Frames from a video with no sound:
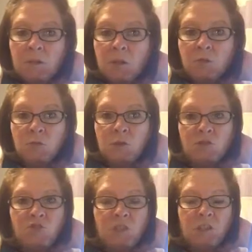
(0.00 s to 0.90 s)
schedule
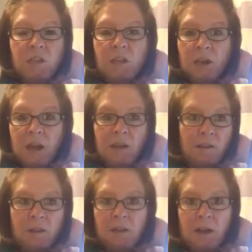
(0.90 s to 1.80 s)
is, just to get
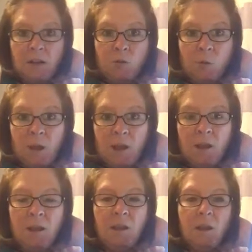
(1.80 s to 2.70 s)
it out of the
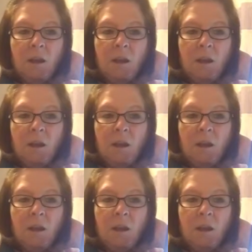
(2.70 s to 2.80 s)
way.